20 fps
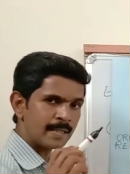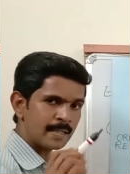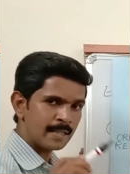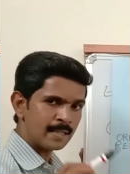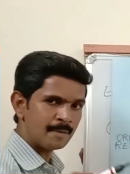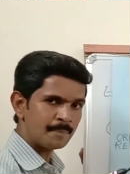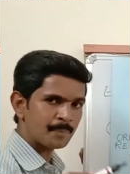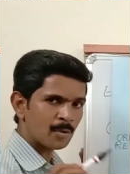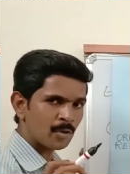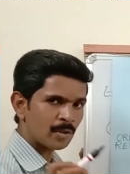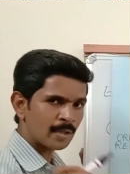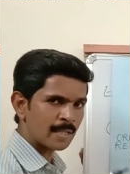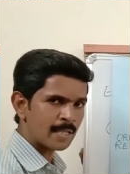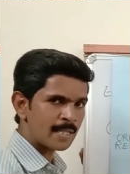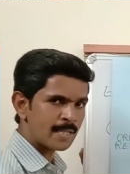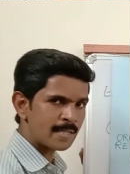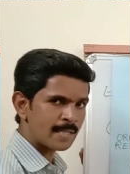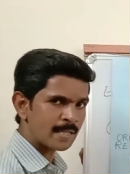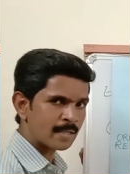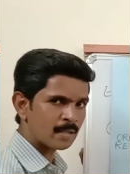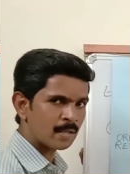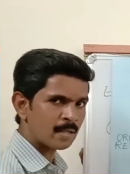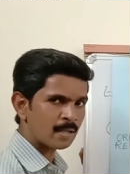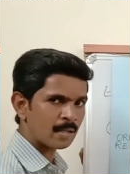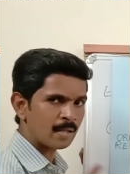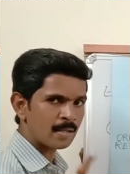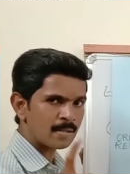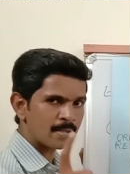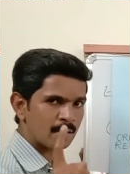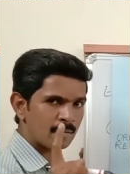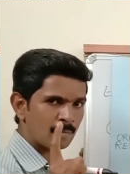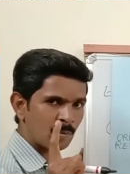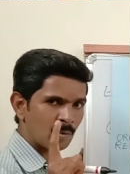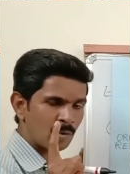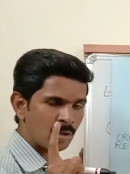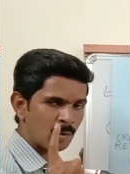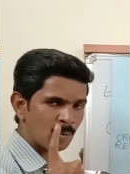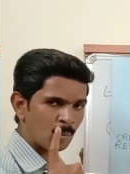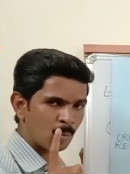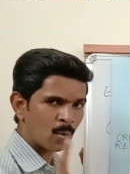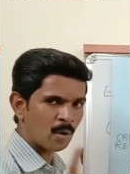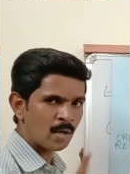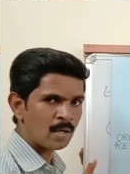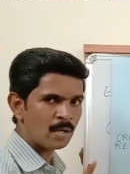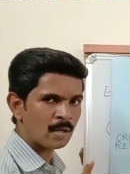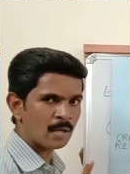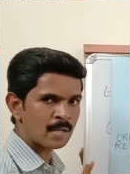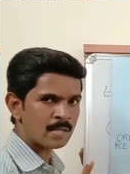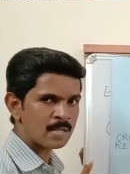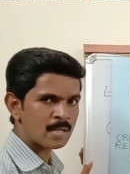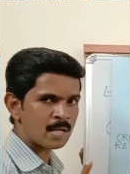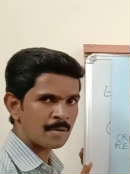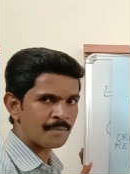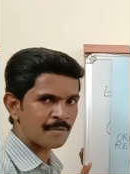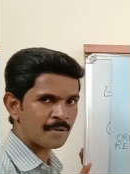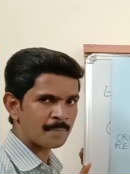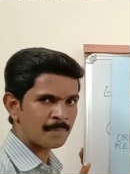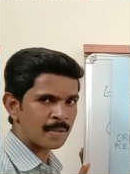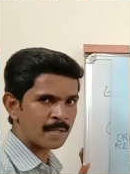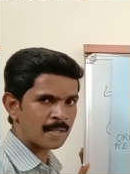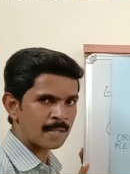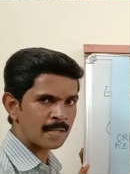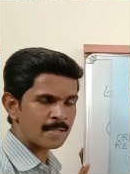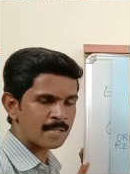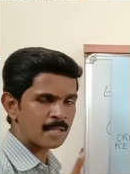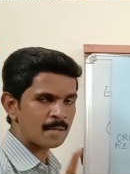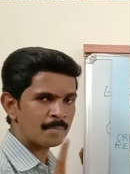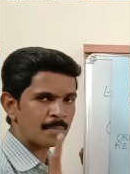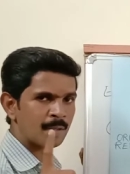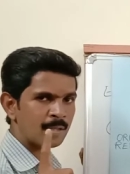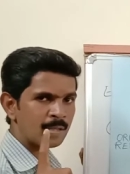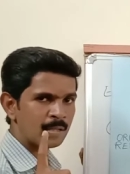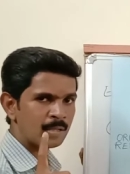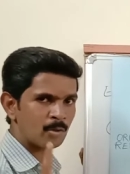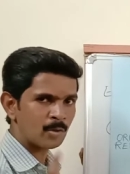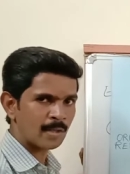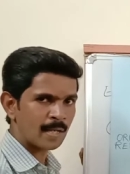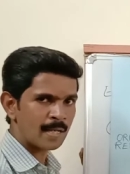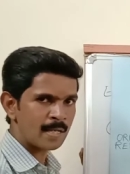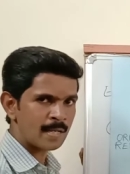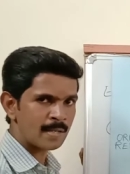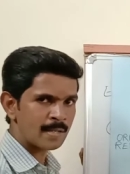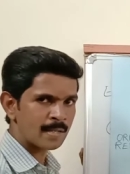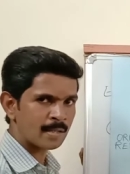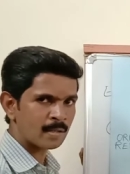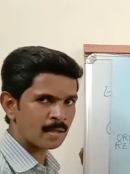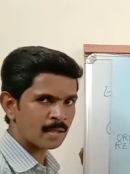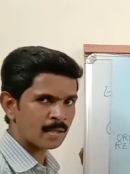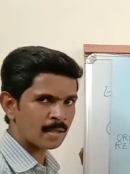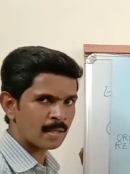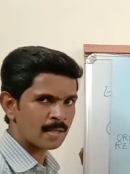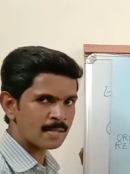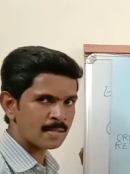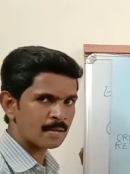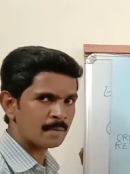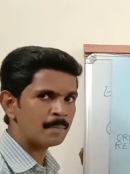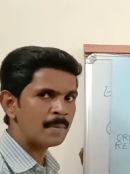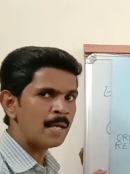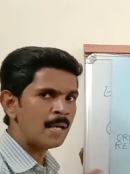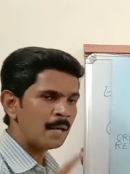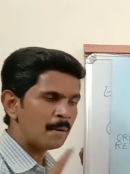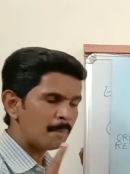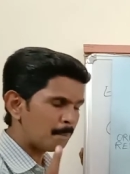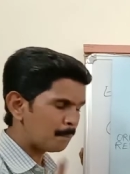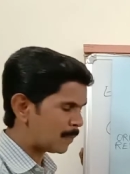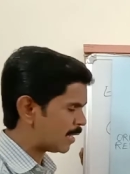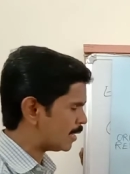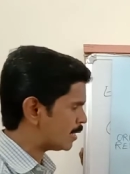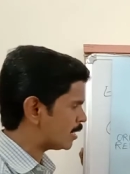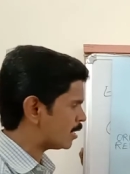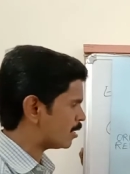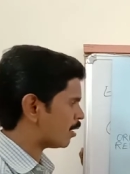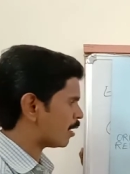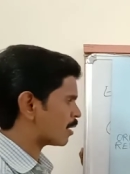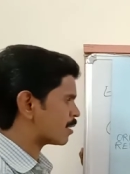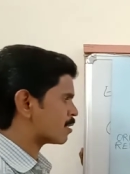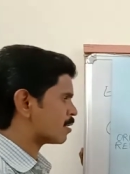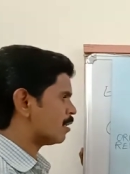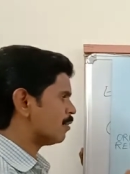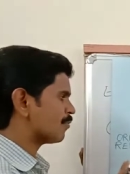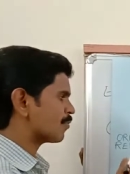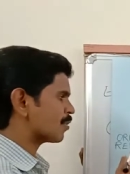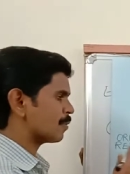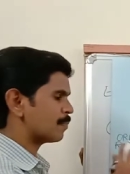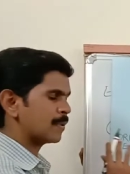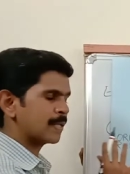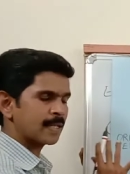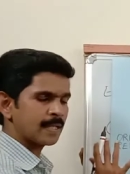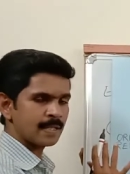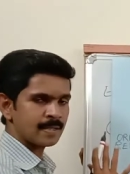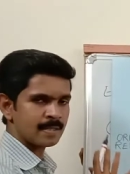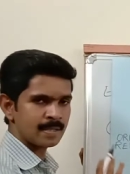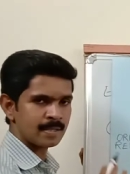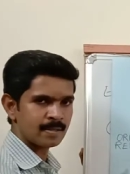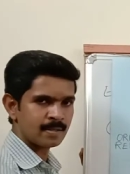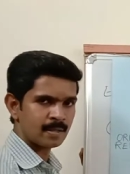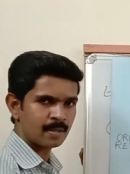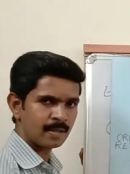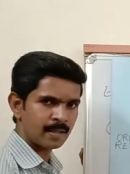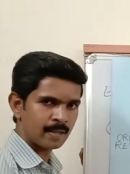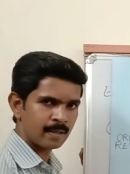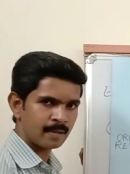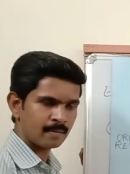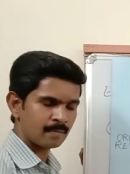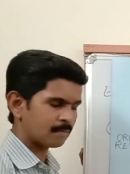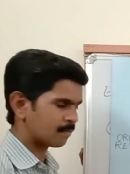In prokaryotic organism, only one origin of replication, but in eukaryotic organism, many origin of replications are there.